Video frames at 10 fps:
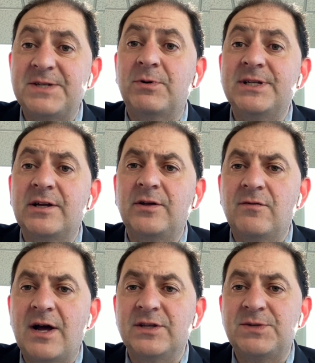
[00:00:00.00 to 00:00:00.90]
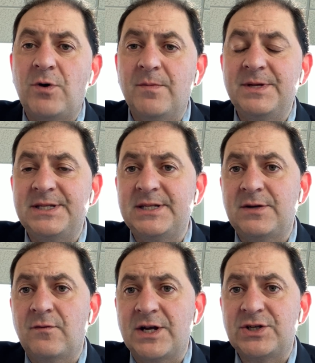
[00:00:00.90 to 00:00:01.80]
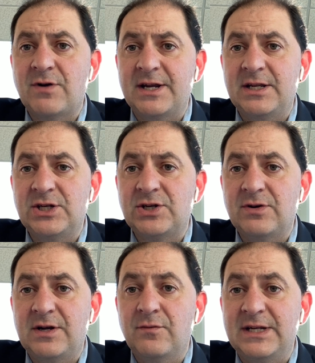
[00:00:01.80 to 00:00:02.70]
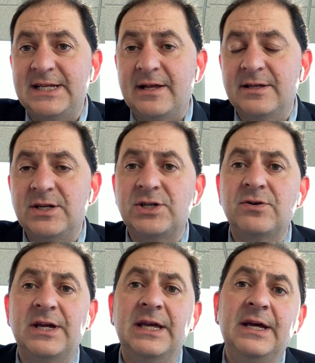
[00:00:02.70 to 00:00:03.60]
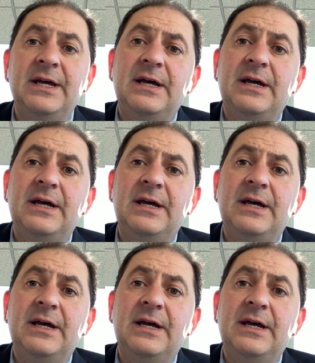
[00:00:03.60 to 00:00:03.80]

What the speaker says: particularly around the small business and restaurant industry, the retail industry.